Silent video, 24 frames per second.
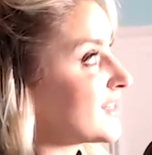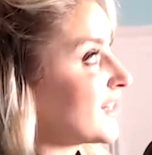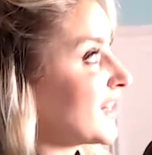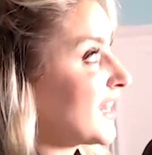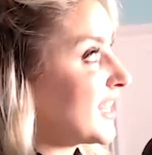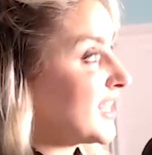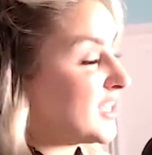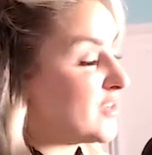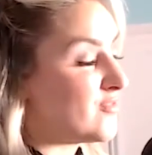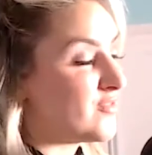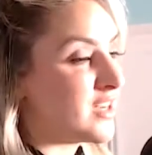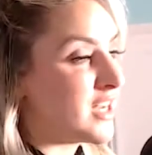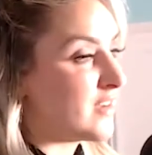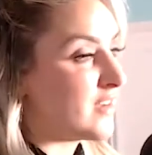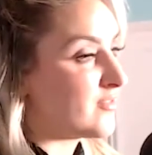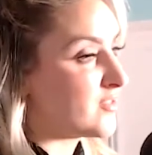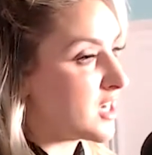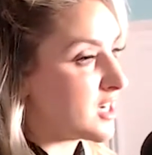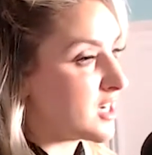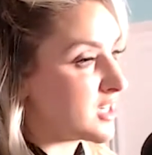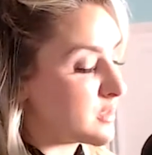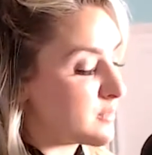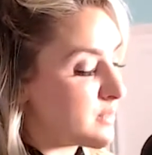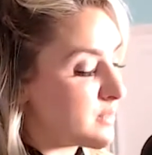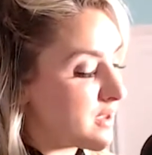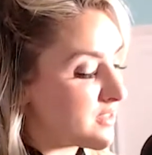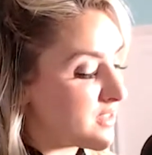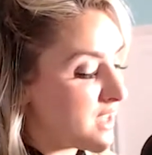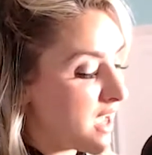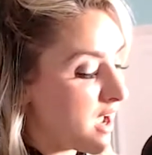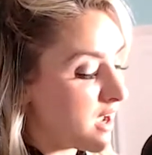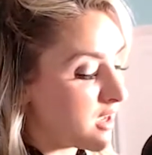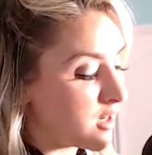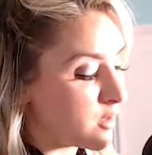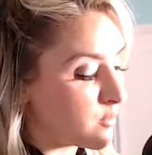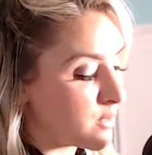And I even have talked about
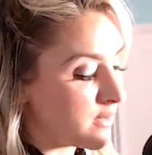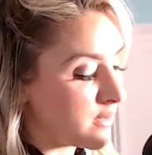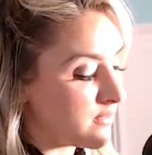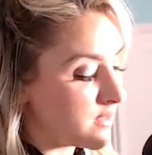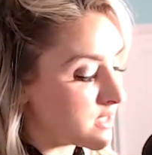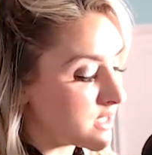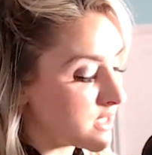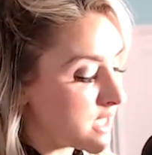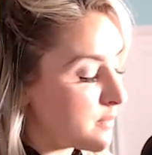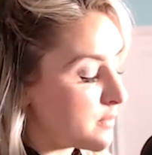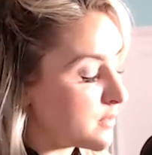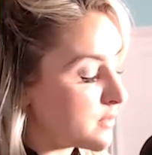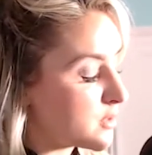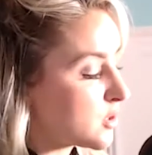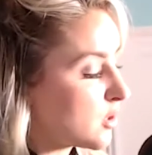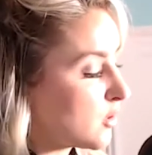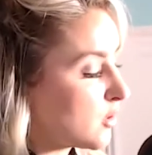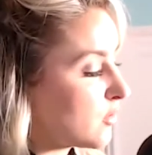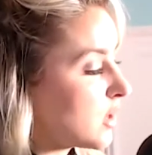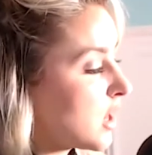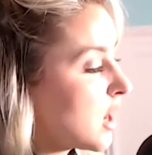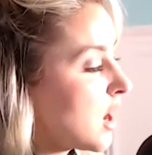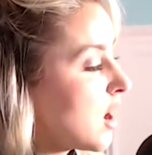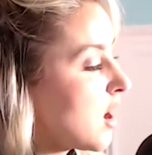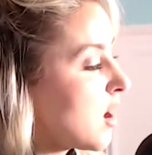that on a previous episode.